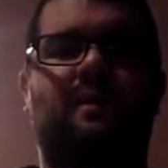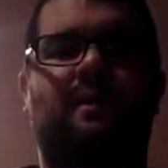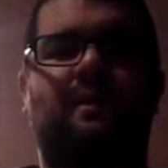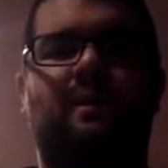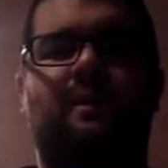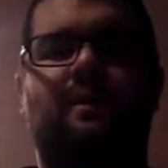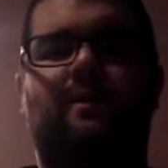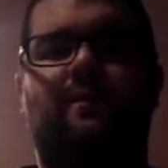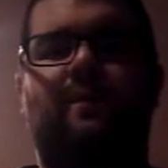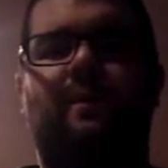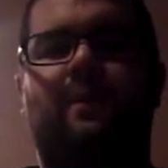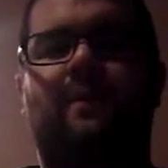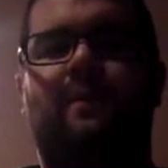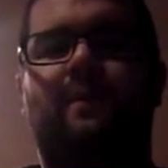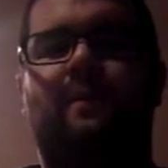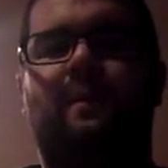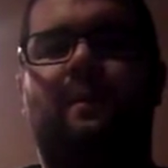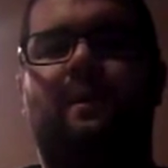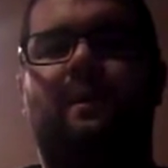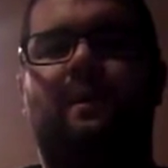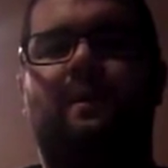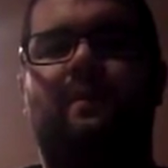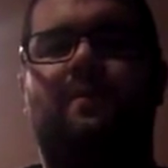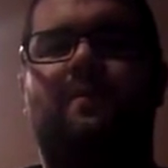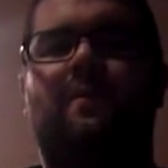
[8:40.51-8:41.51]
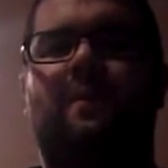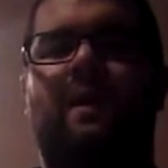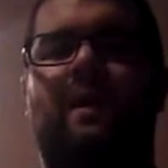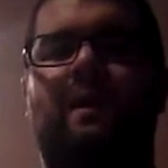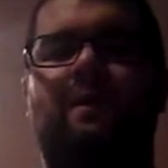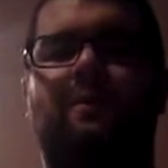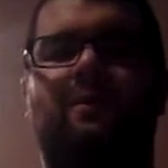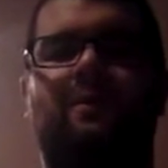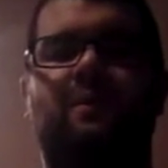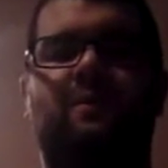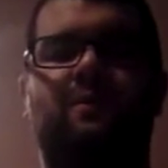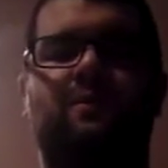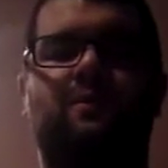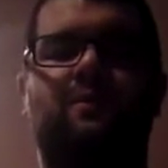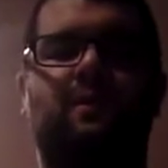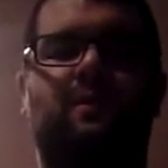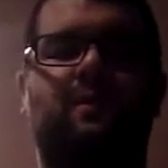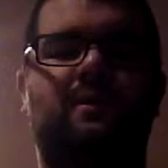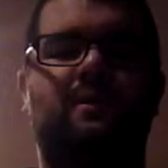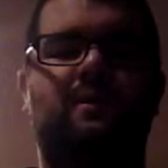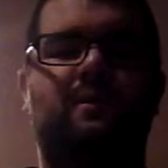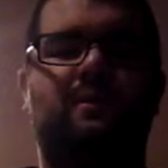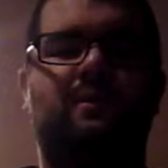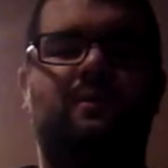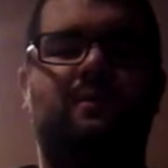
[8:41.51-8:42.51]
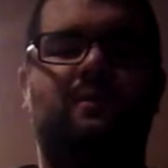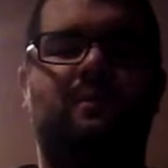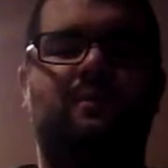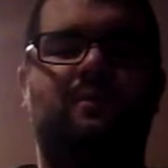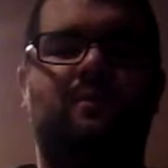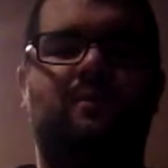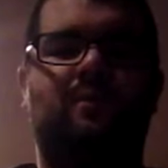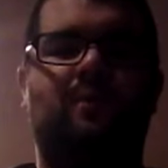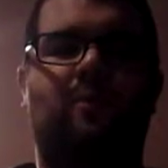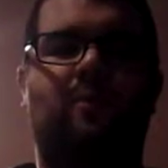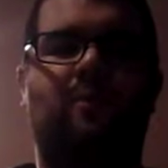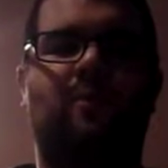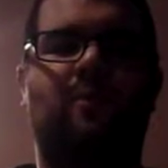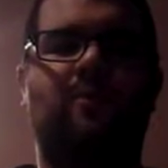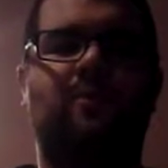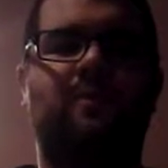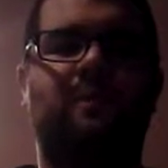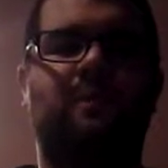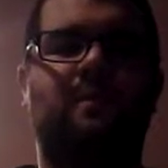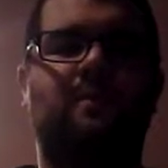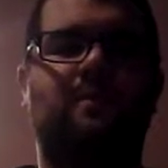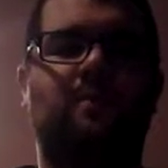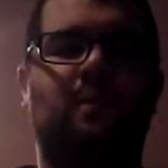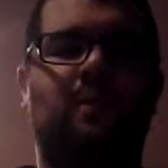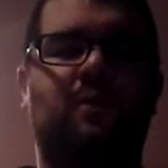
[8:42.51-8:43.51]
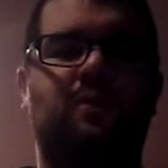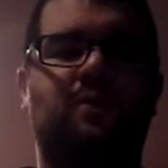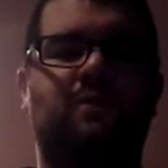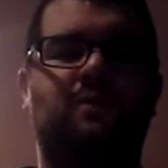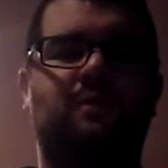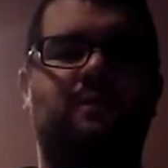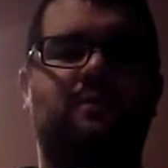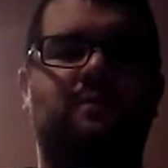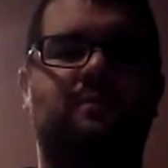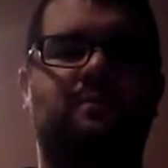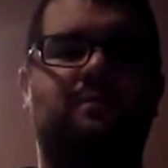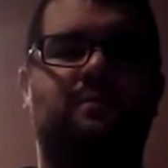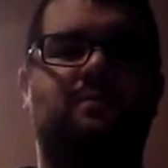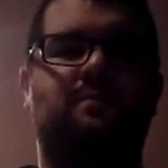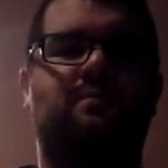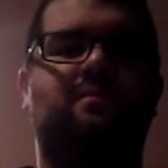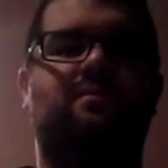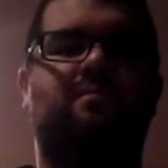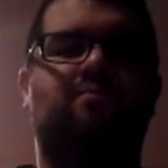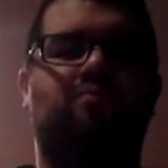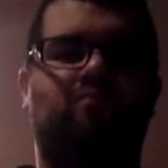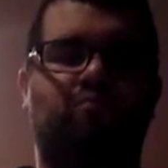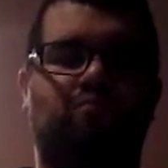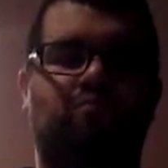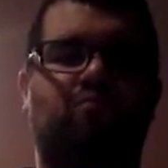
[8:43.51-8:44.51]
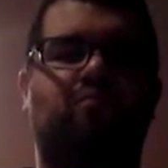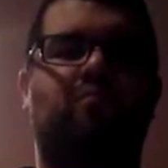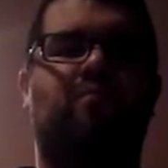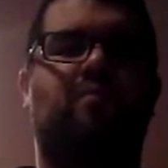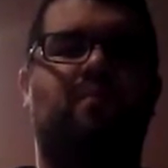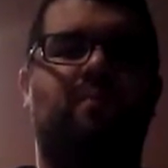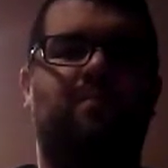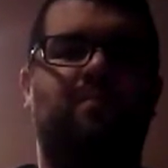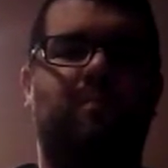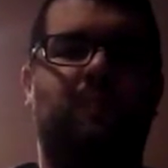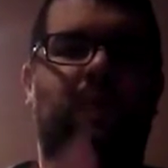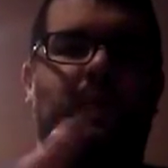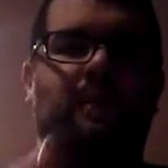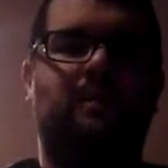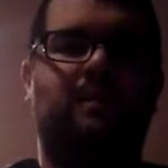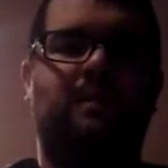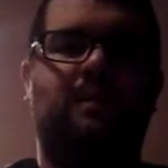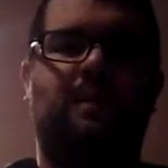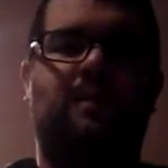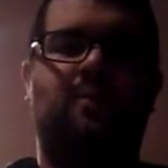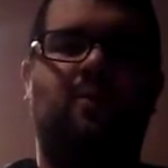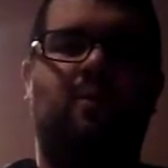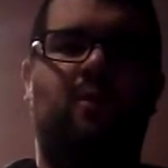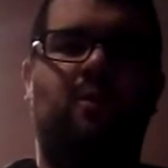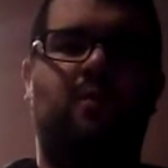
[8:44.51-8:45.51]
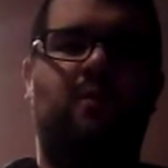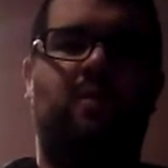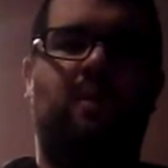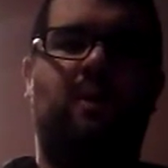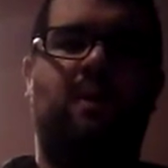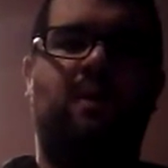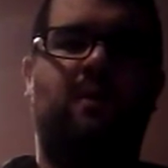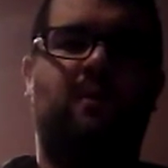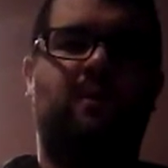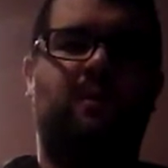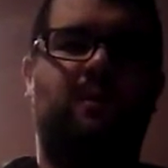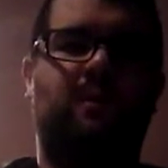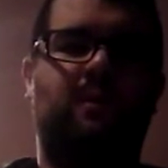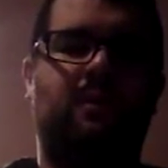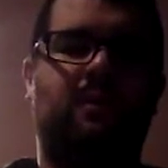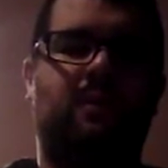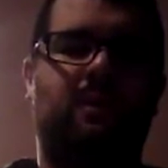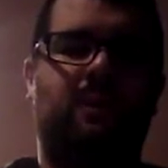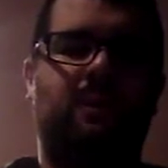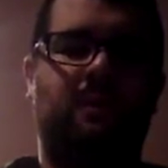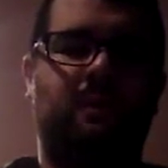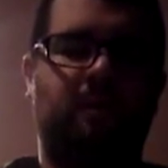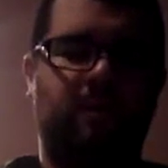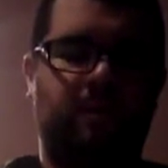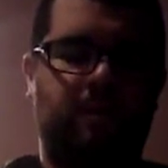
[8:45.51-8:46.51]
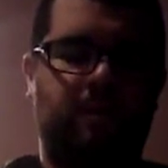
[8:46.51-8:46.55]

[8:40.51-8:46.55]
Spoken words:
and if they were to add manual controls and removing the motion, I say more power to it.